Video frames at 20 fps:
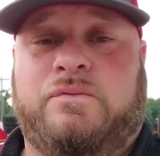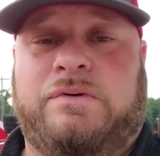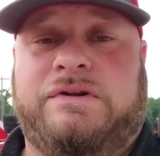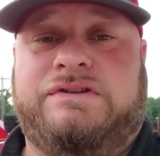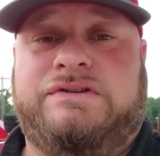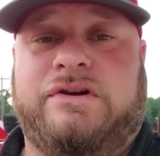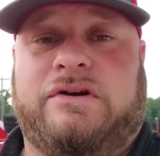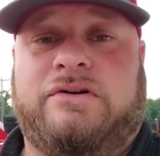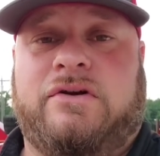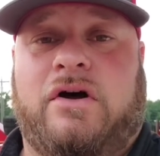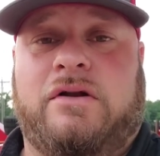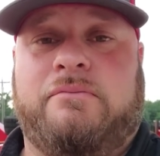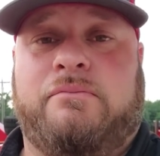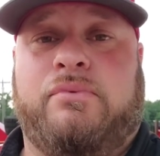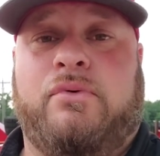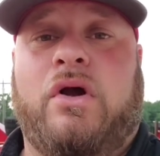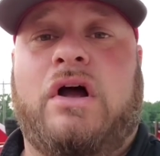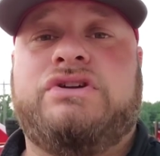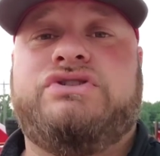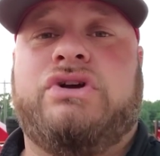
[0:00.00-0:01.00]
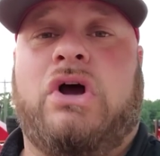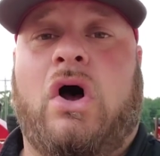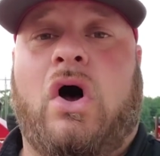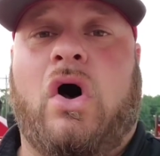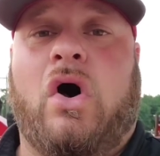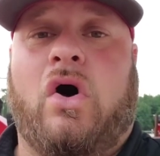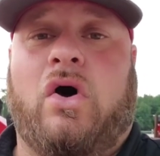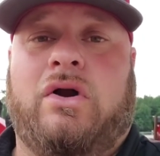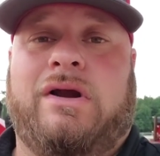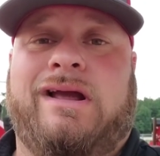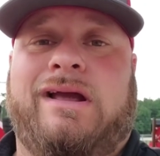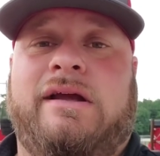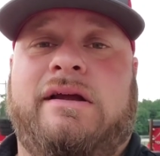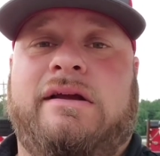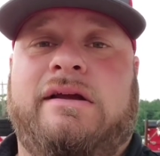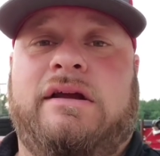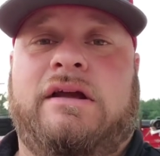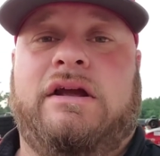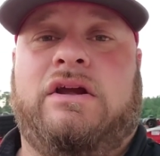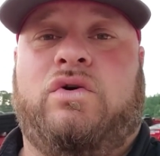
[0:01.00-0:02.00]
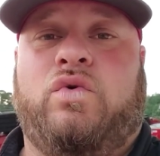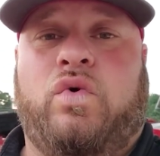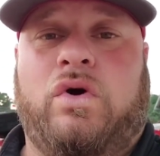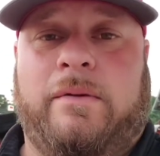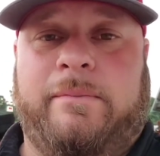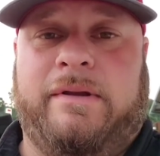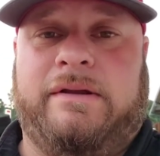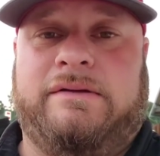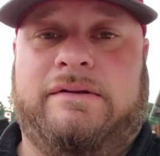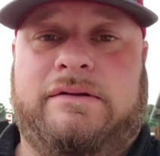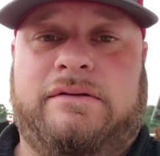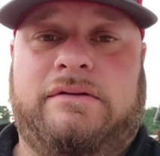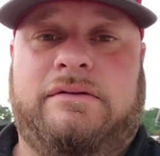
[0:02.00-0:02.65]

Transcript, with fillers: We took on Bush Hog Equipment